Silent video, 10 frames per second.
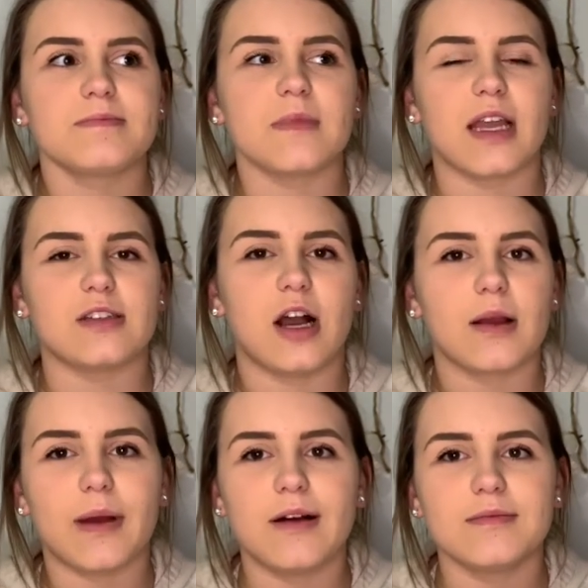like
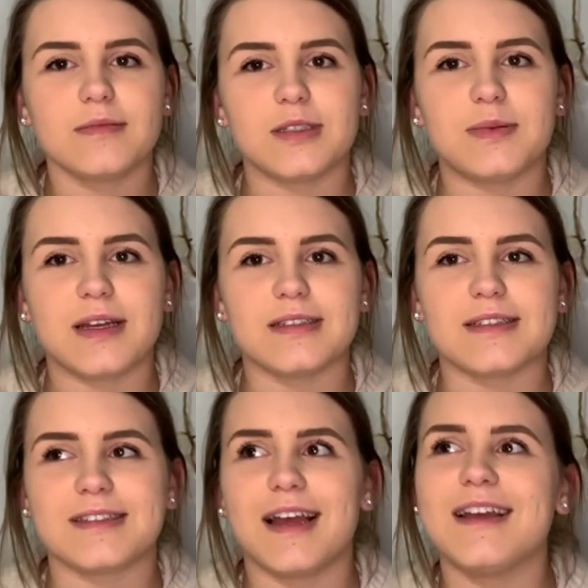talk about, just
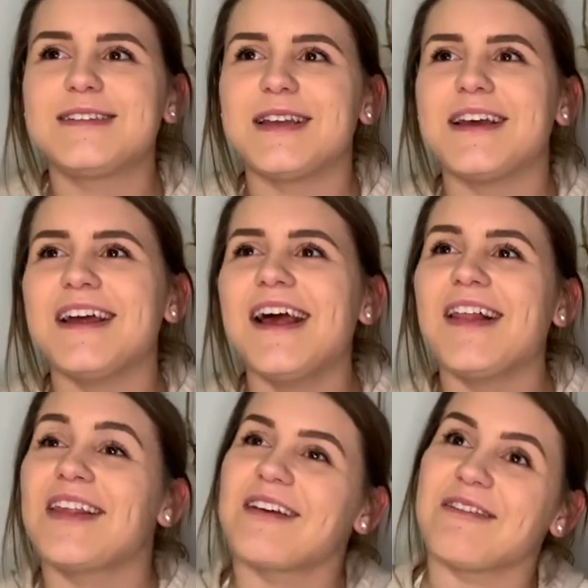because it's
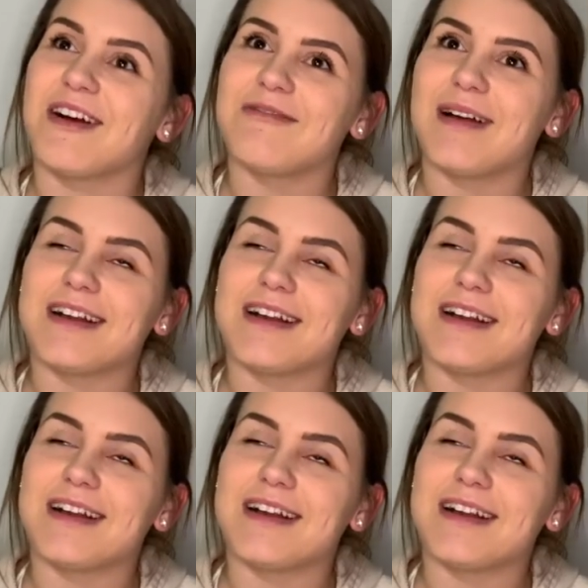like a rough patch